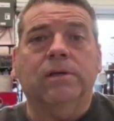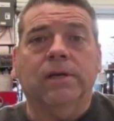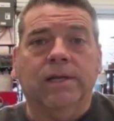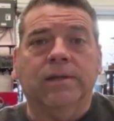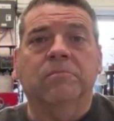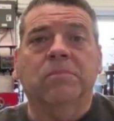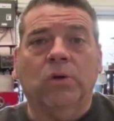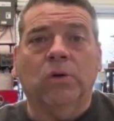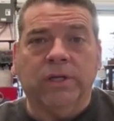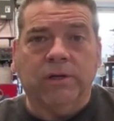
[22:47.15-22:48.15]
and then
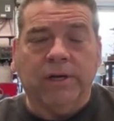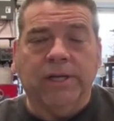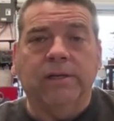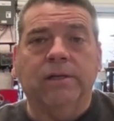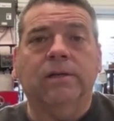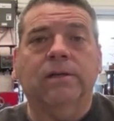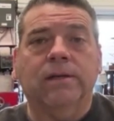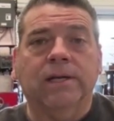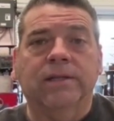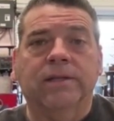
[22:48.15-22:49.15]
Bowling Green,
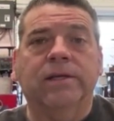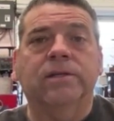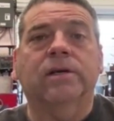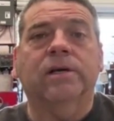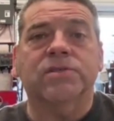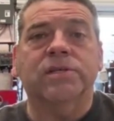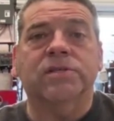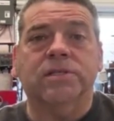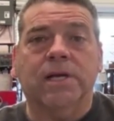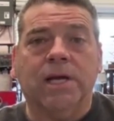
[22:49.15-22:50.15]
and then
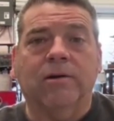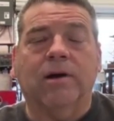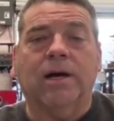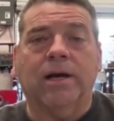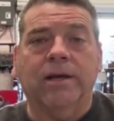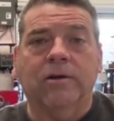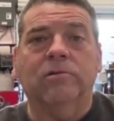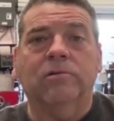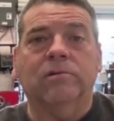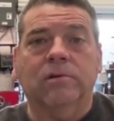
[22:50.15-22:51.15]
Cincinnati, Ohio